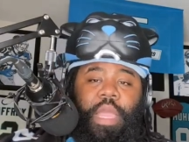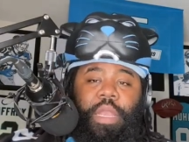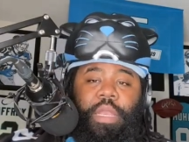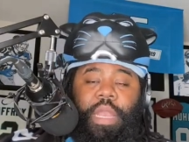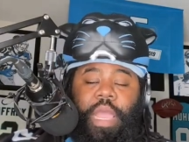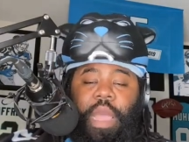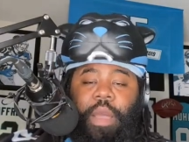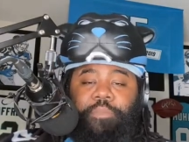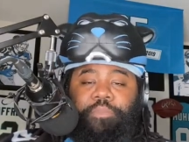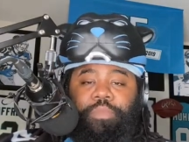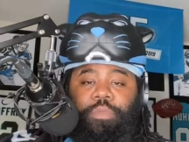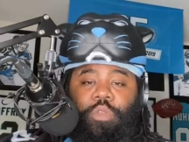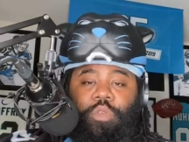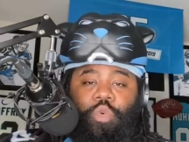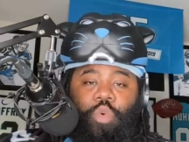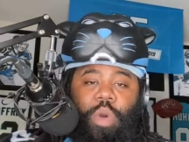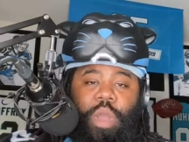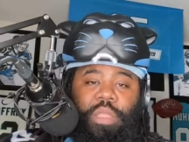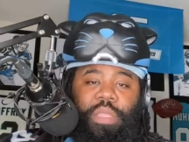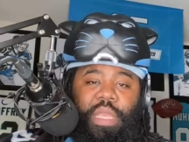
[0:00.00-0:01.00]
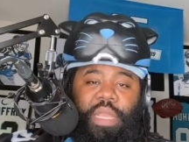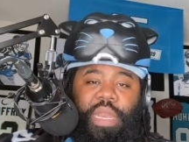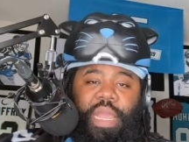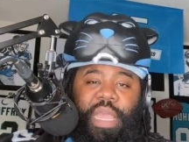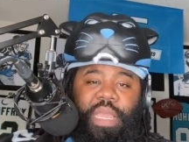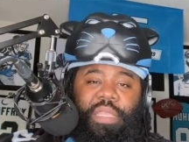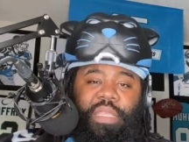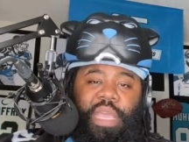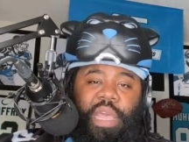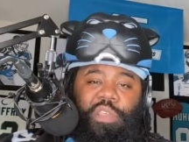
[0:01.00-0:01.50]
Now, one thing that
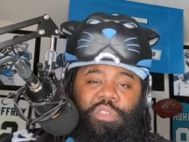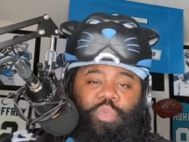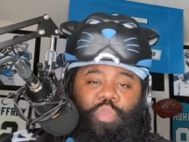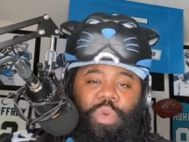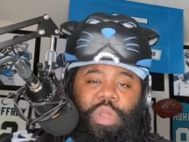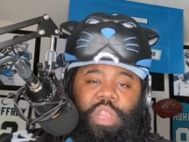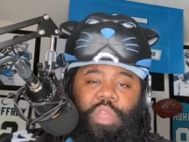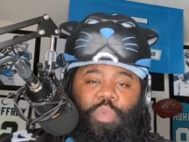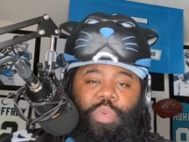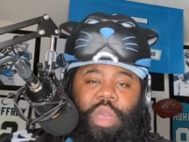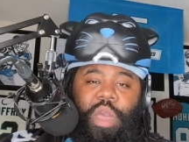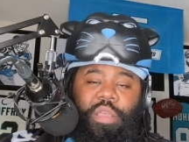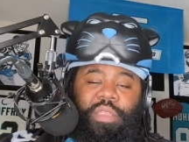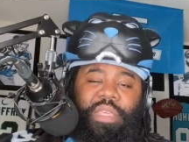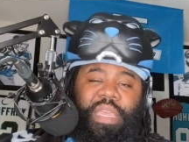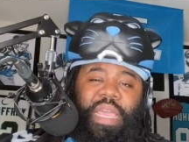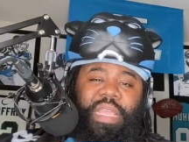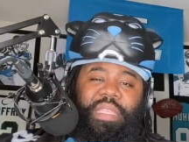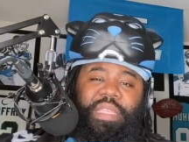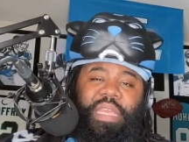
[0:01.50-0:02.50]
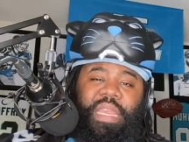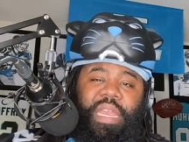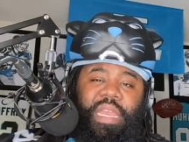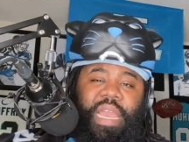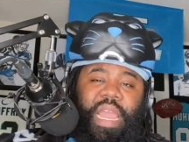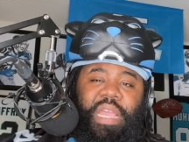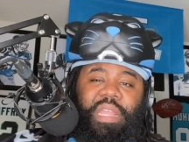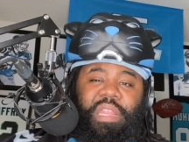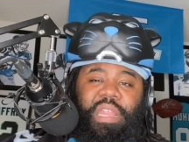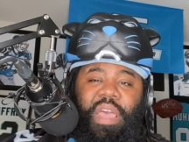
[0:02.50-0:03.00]
he does really well is getting to the
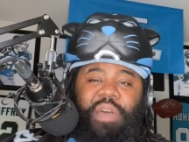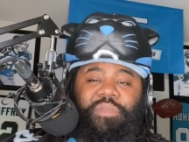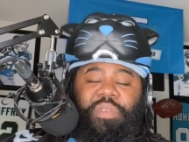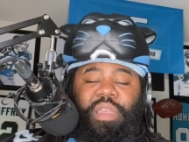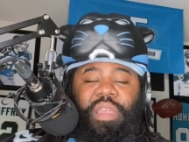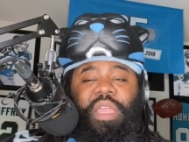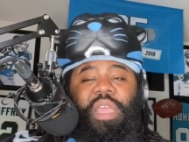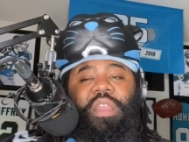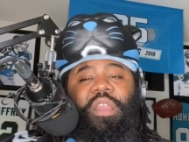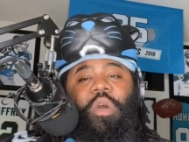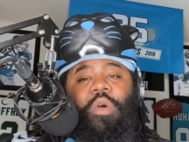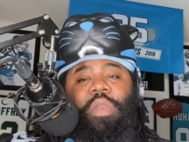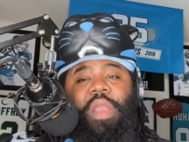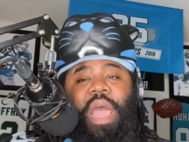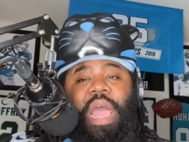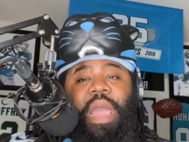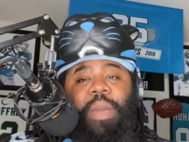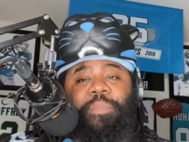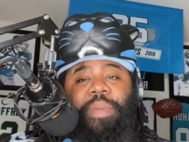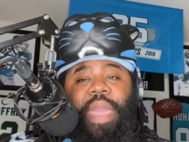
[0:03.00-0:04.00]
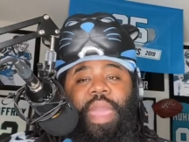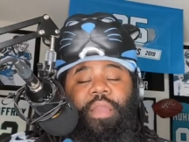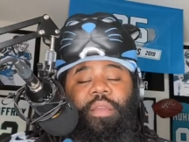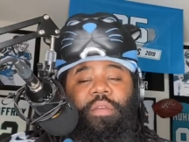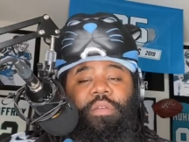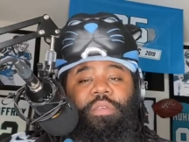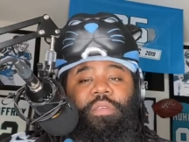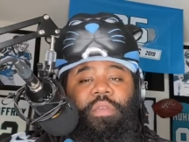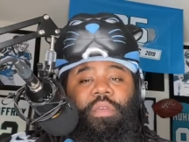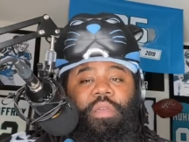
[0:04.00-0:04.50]
next level and getting on
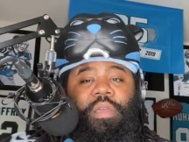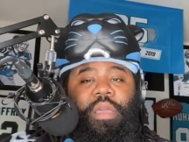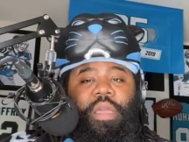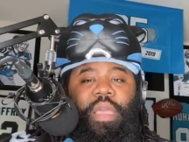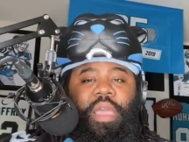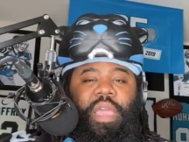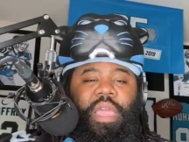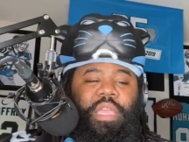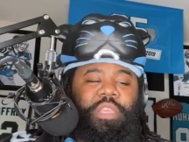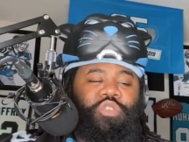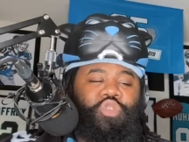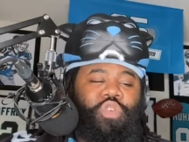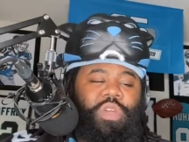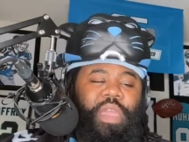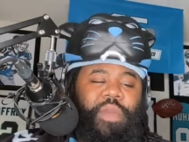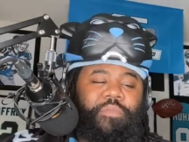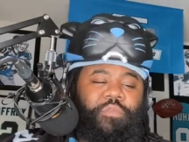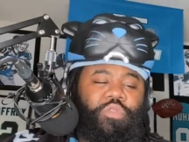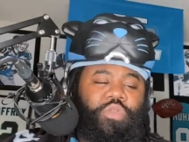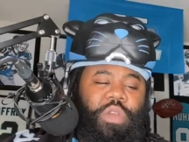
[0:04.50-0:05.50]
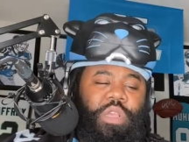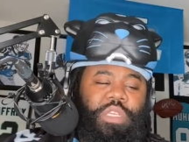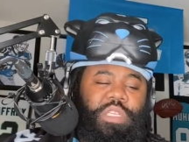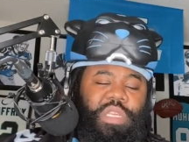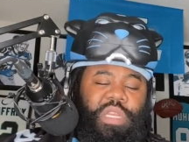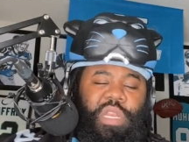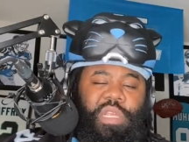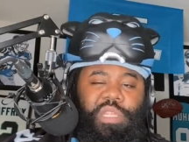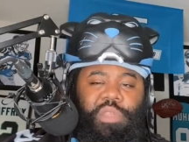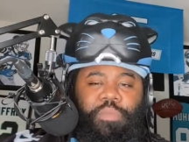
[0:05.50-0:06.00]
linebackers. You give
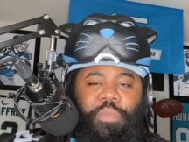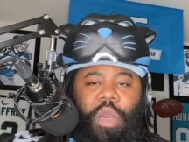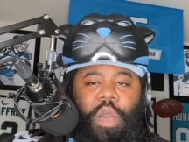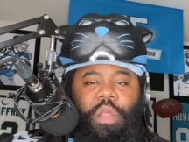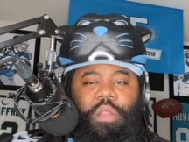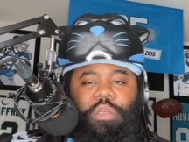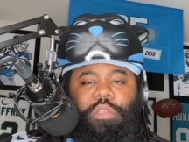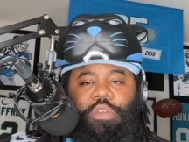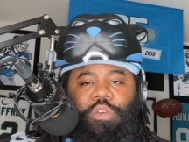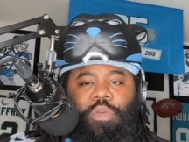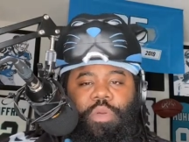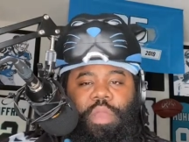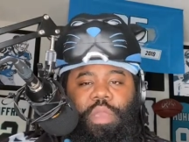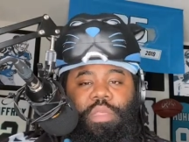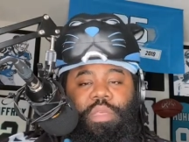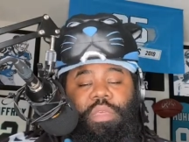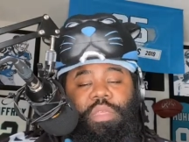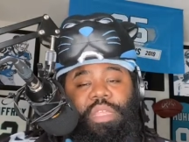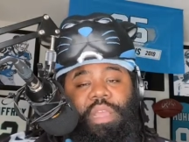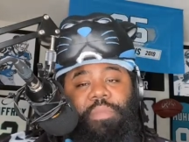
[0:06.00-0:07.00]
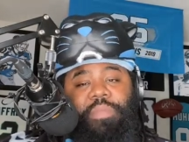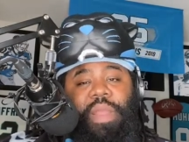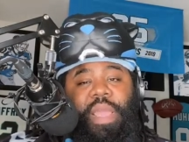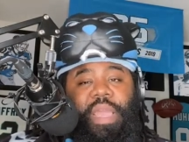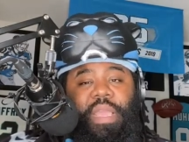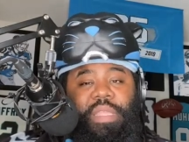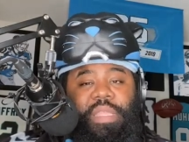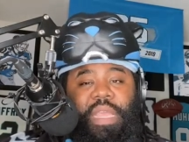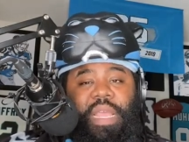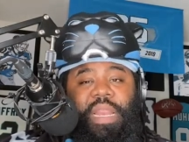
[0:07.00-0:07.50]
Christian the smallest crease, and something that
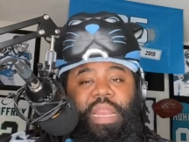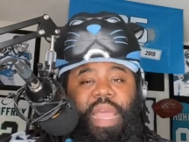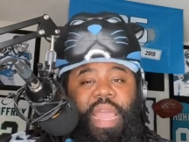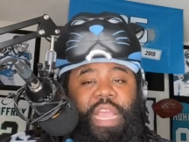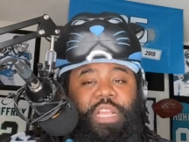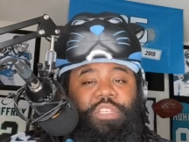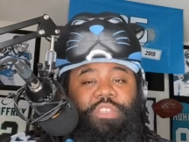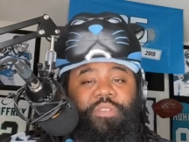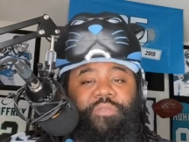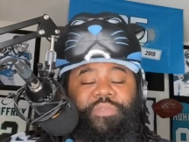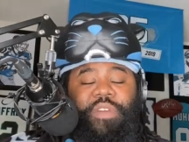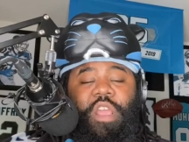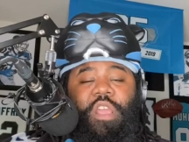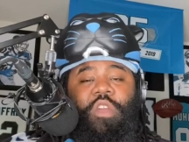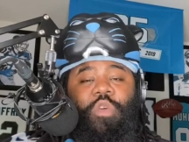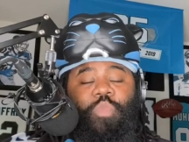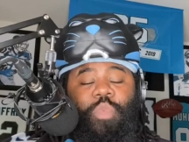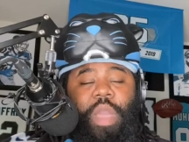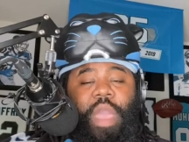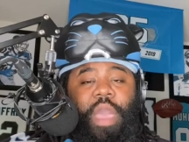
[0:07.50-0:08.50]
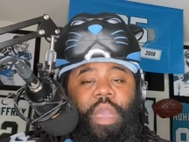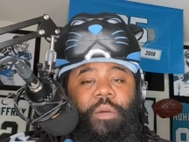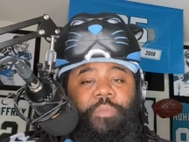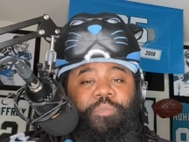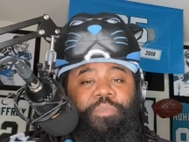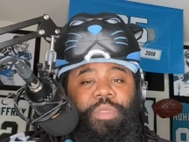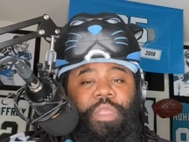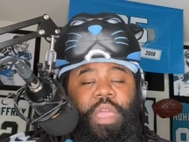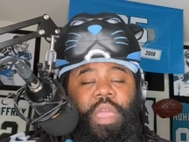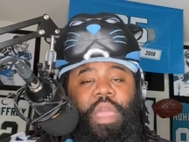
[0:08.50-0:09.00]
he did last year very well.
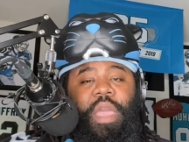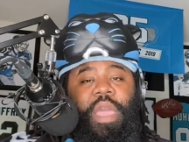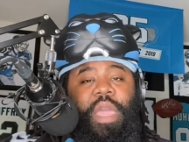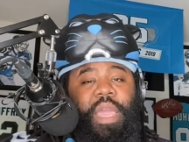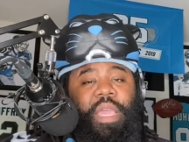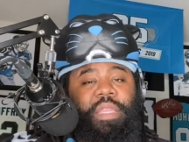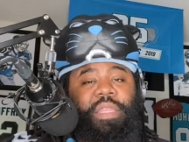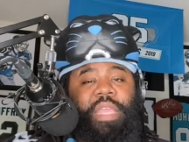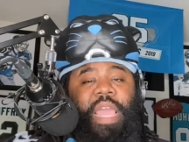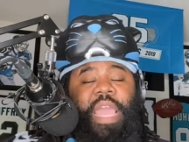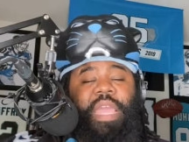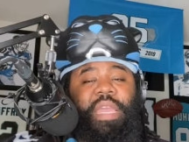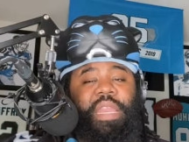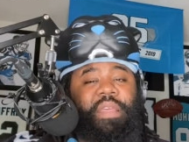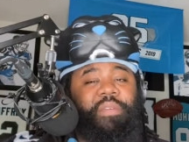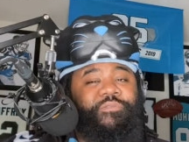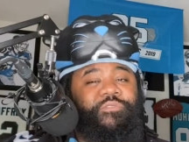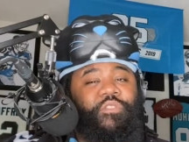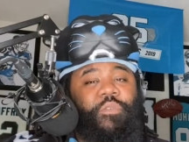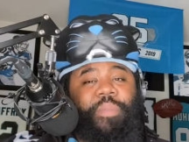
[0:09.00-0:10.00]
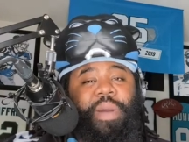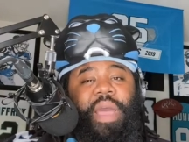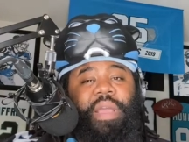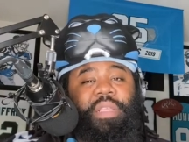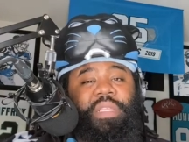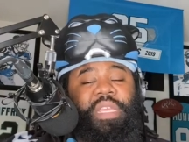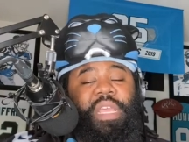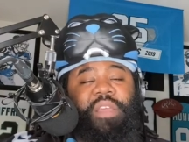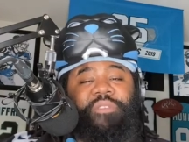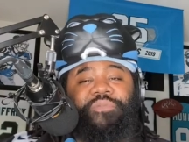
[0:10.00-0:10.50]
He's taking it for
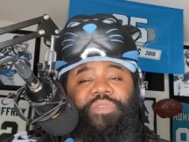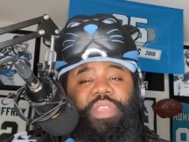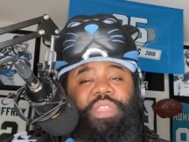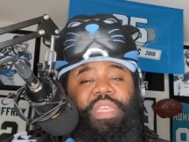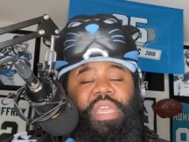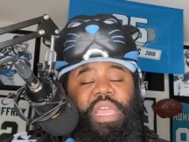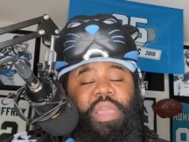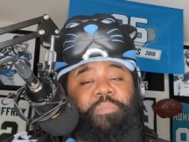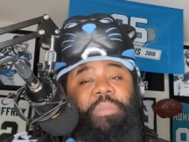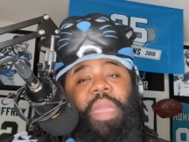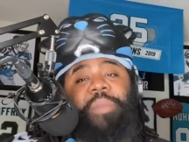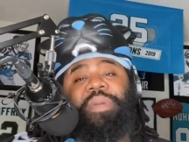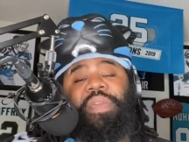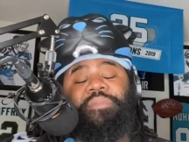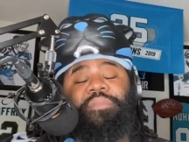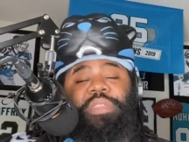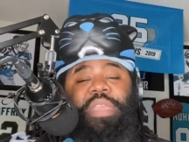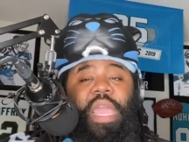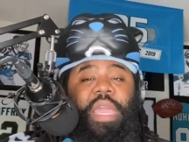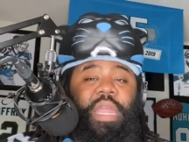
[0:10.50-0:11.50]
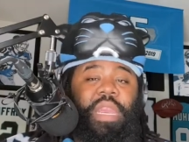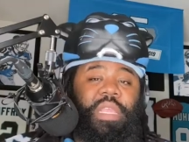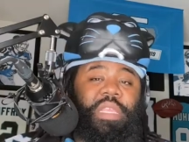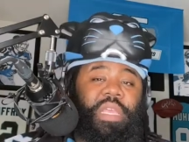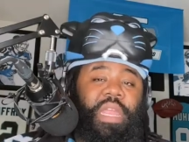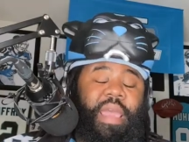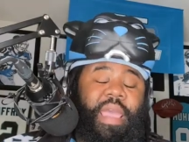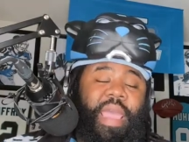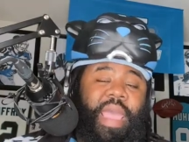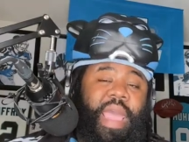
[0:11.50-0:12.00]
about 10, 15, maybe even taking it
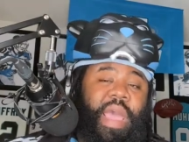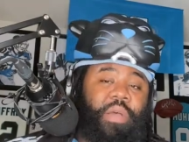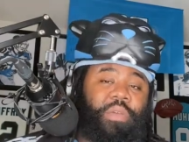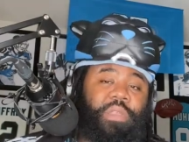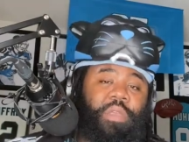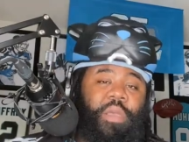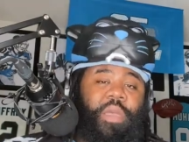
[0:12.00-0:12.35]
to the house.